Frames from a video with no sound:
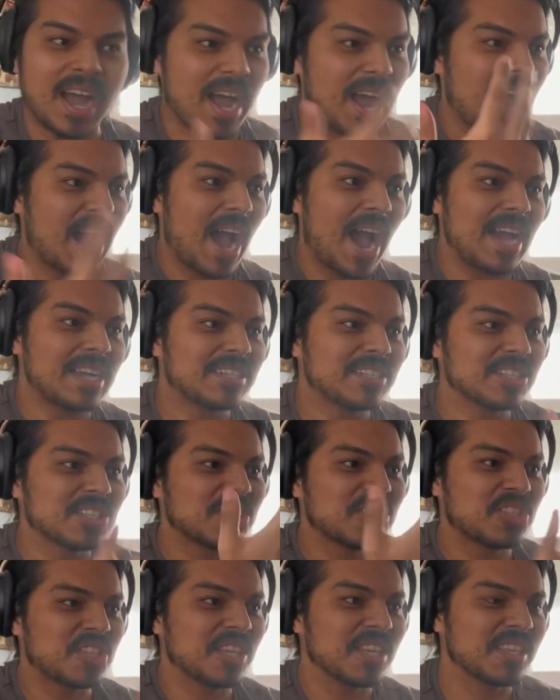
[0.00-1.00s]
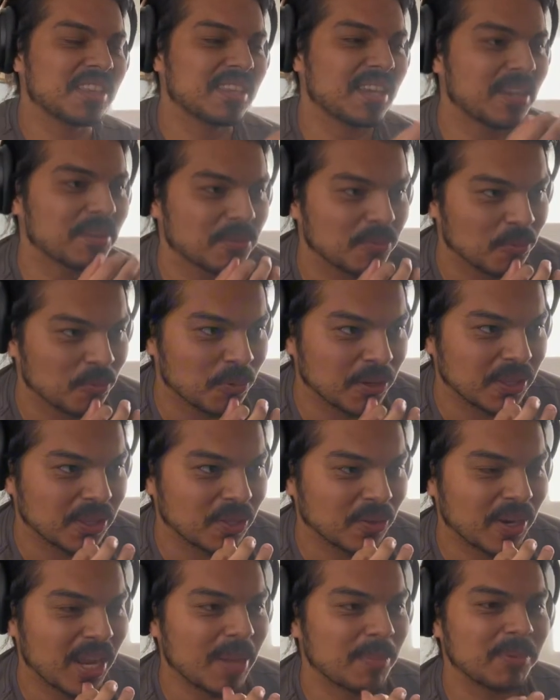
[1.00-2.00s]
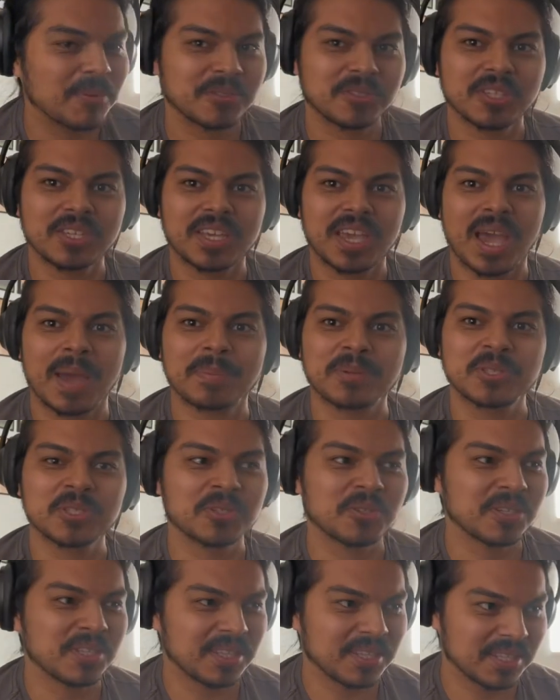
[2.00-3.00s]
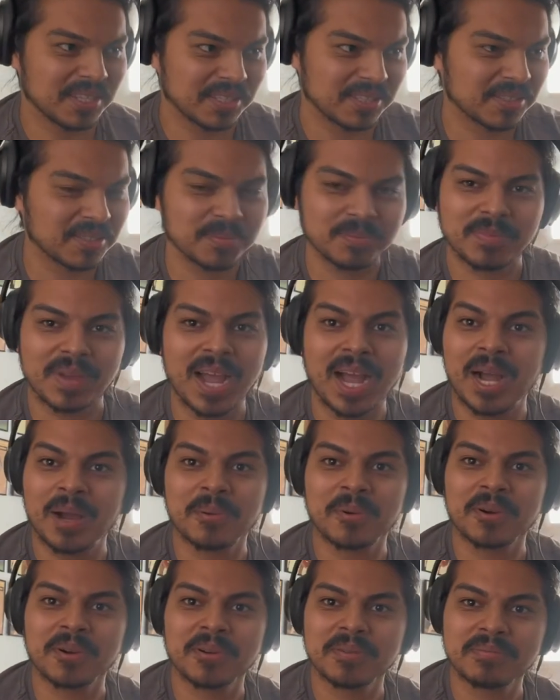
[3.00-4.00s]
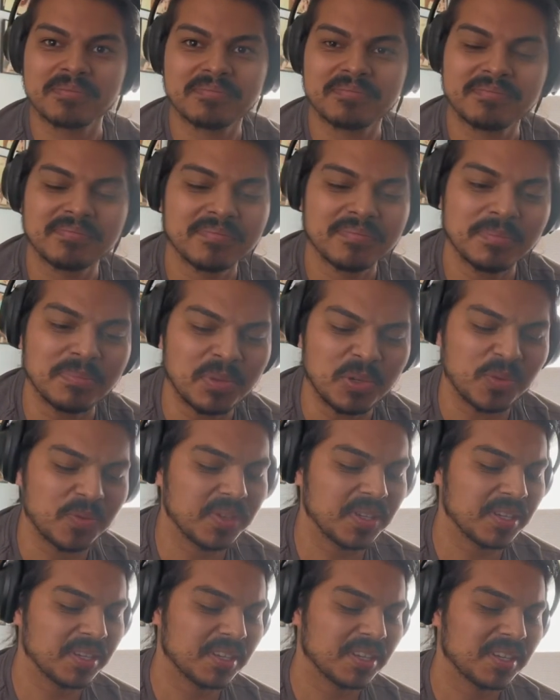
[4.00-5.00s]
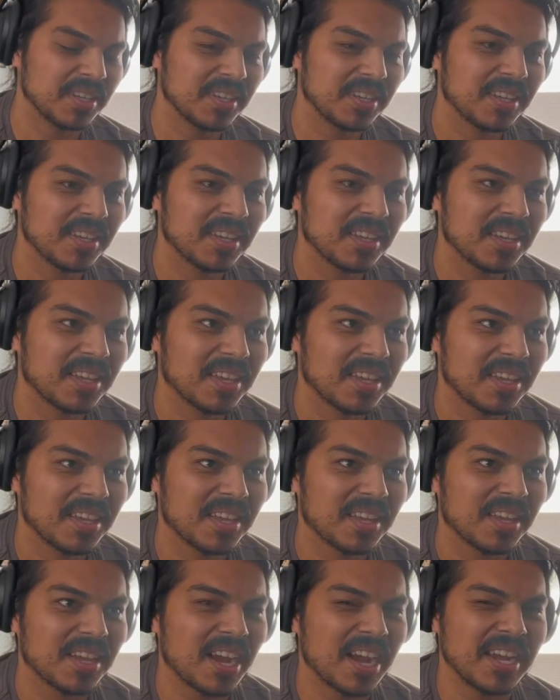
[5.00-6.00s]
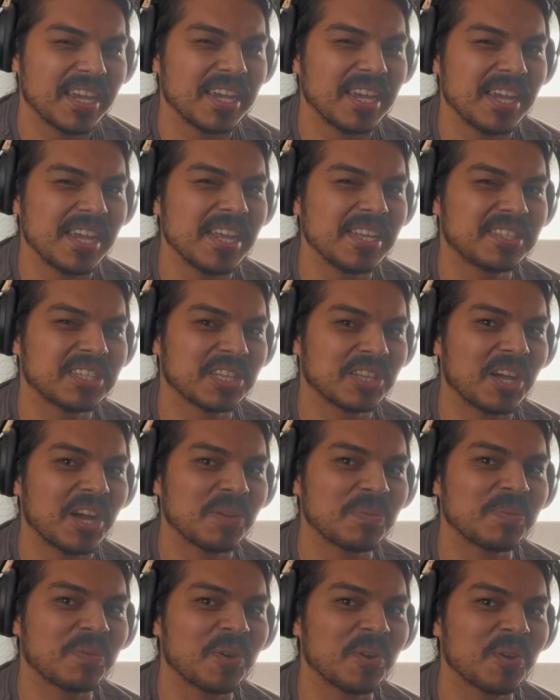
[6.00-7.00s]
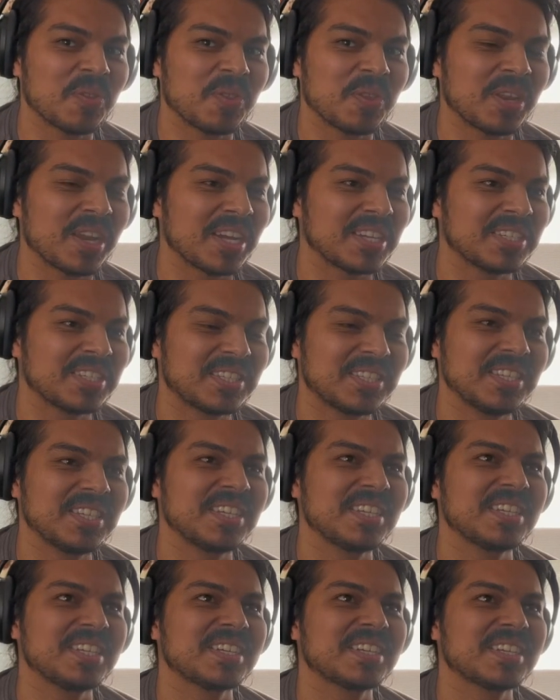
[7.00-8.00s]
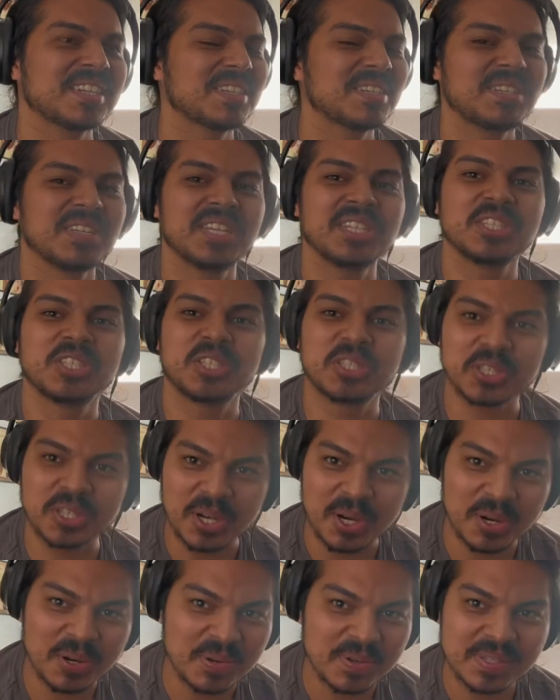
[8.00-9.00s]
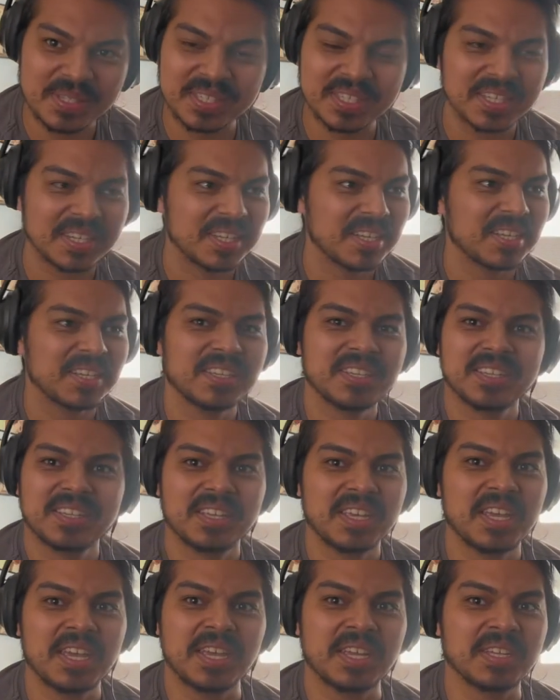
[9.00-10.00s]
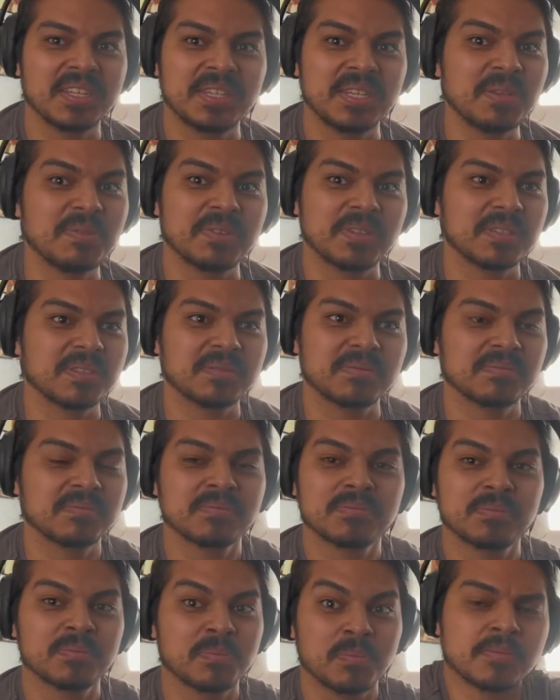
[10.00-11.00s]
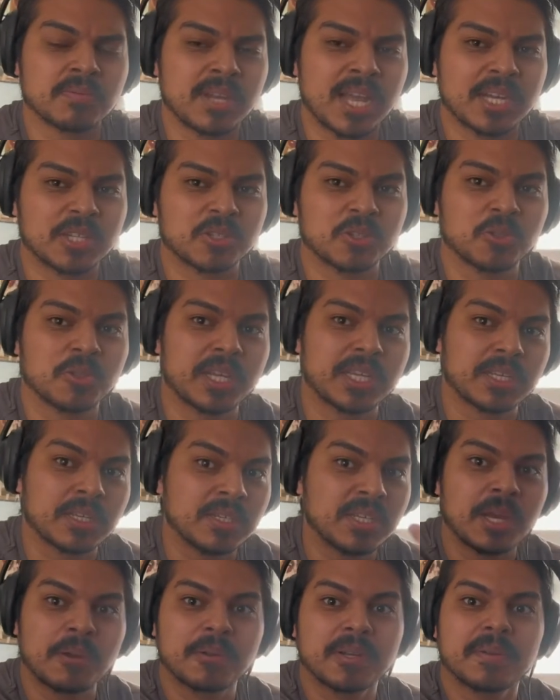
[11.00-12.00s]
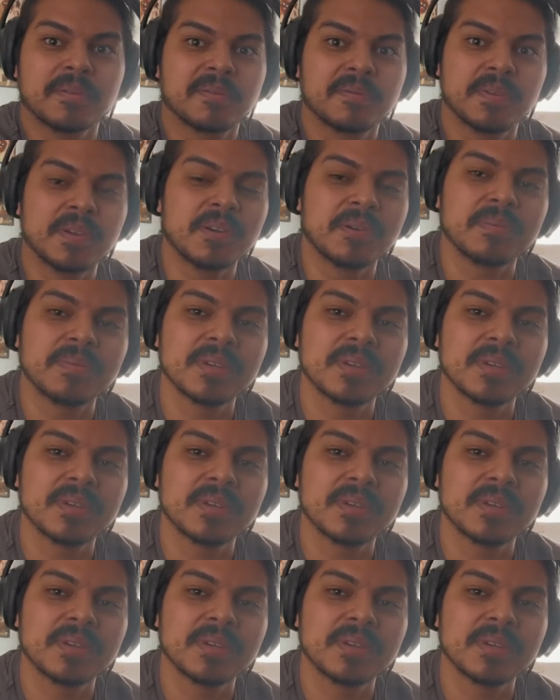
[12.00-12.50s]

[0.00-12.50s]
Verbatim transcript: I just think that what they're able to capture in this hour movie it's a lot more than I see in shows and even natural like narrative film.